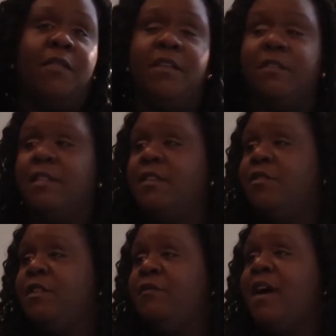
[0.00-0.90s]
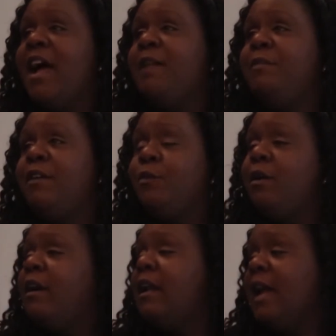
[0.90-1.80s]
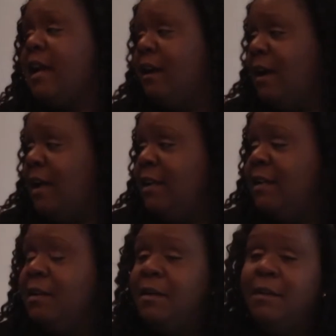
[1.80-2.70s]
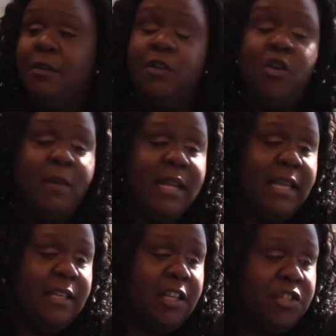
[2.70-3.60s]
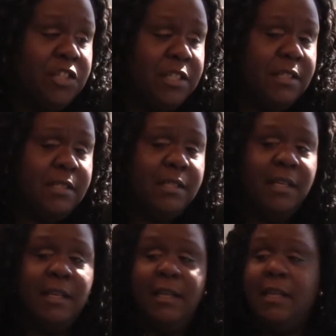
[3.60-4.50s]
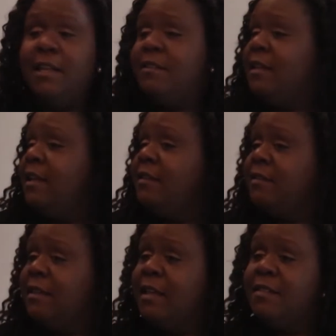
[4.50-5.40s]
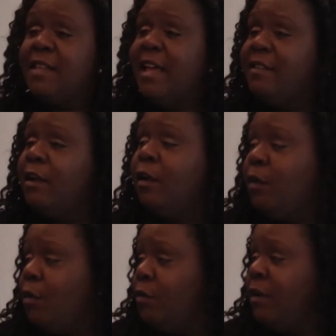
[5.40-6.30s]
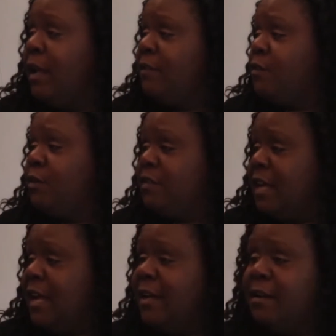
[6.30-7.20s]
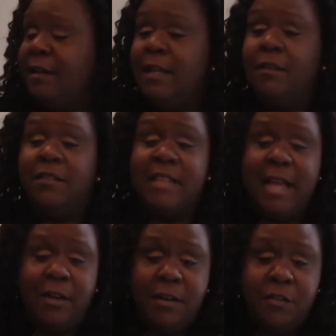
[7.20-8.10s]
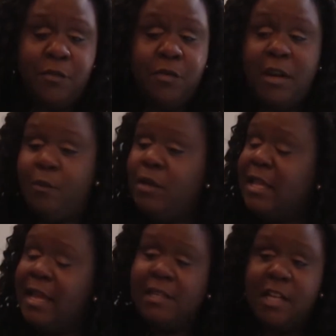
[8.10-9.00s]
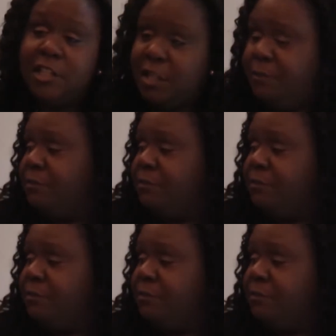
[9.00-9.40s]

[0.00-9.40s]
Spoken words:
These are divine beings. We are not God. Nobody can touch Jesus. He stands alone, and so does God. He looks down on his throne, and we can't touch him.